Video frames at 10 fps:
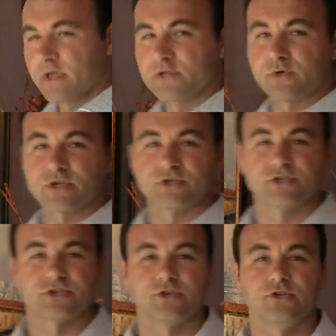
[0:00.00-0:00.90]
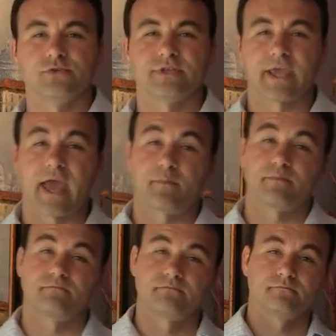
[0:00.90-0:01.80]
is we're actually just going to use the cap.
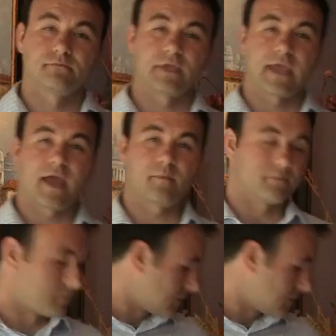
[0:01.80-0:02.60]
The cap